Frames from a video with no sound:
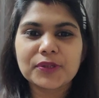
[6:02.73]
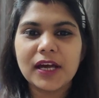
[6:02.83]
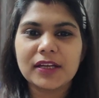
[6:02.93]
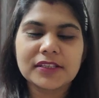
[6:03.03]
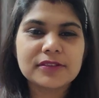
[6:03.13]
go
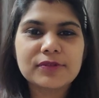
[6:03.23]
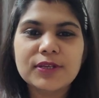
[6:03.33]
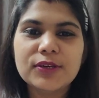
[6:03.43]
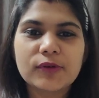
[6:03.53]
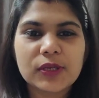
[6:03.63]
to another
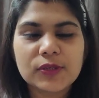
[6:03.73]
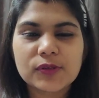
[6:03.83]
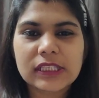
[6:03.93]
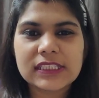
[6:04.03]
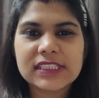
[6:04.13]
video and you
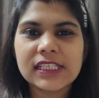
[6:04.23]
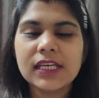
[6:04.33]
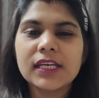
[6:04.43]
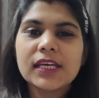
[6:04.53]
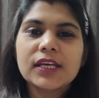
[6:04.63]
can see.